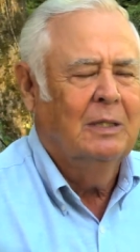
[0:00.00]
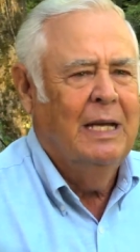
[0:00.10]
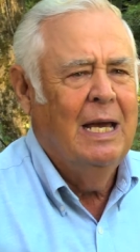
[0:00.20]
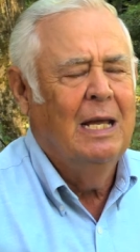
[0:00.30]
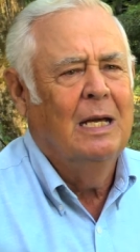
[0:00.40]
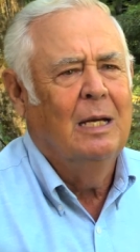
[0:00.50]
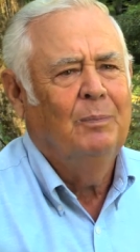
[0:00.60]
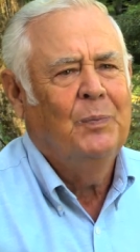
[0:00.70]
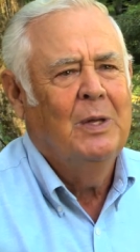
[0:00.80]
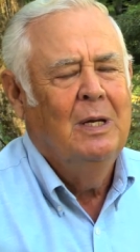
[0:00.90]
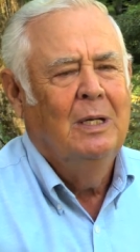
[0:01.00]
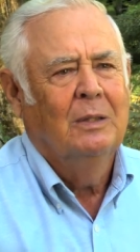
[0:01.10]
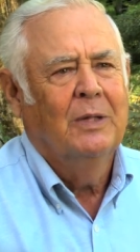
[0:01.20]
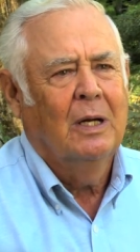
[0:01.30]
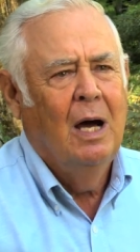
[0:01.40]
Callahan,
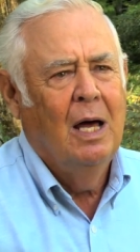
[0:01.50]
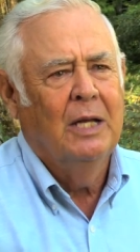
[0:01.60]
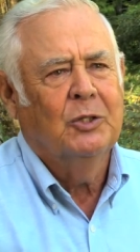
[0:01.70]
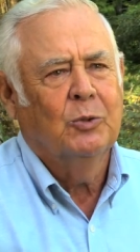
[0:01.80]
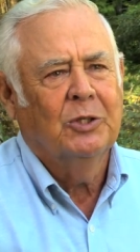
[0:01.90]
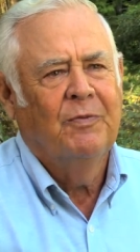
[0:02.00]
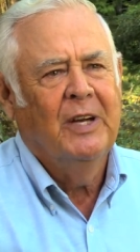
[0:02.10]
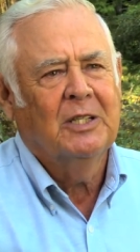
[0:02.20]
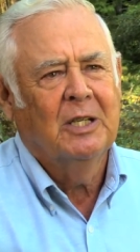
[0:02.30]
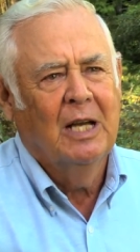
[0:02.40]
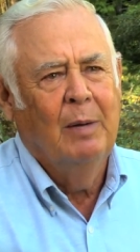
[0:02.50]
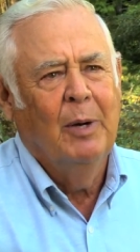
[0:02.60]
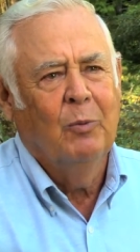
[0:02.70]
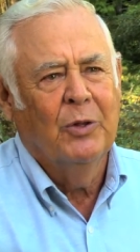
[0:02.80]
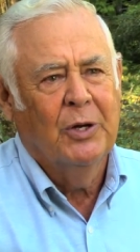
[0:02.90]
the college was fixing to come
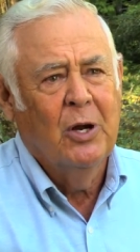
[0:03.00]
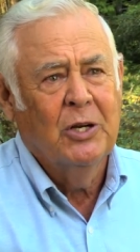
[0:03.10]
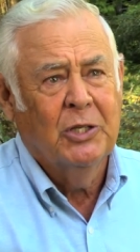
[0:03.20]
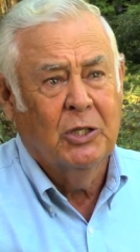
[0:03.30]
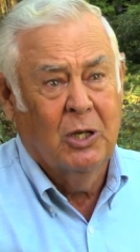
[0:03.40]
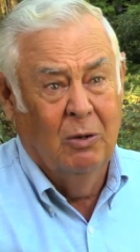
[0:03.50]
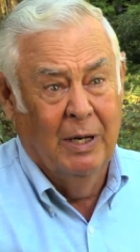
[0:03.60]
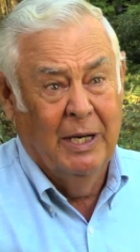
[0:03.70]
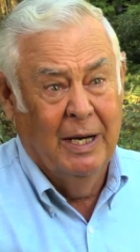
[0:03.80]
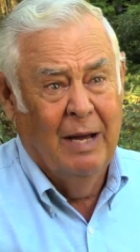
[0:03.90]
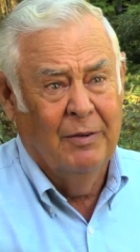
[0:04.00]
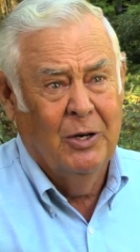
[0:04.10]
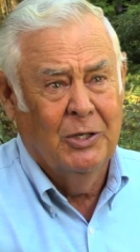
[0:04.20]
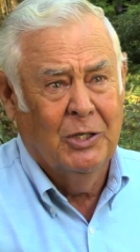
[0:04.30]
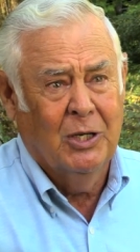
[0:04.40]
up with a nursery school. They didn't have a
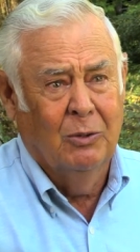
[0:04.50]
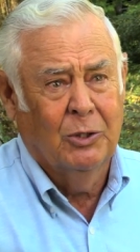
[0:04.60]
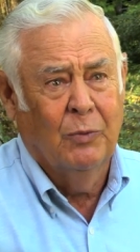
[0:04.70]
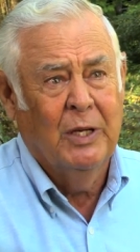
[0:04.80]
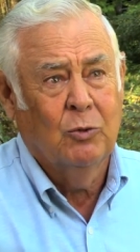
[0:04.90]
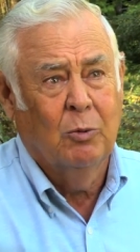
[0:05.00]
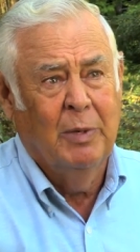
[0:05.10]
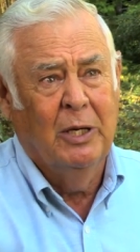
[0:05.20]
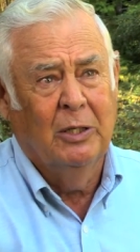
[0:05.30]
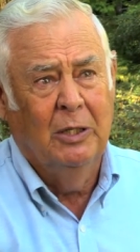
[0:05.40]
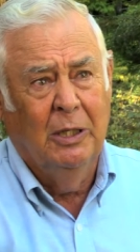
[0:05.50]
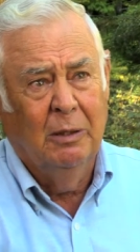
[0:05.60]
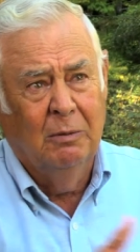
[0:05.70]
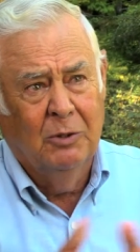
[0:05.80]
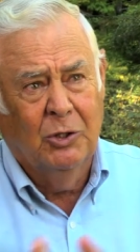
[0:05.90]
nursery school, so this would be a good
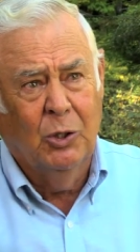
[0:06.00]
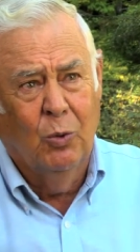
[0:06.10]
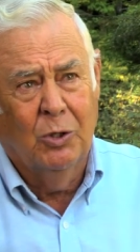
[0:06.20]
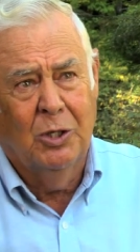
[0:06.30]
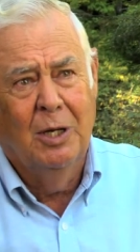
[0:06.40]
source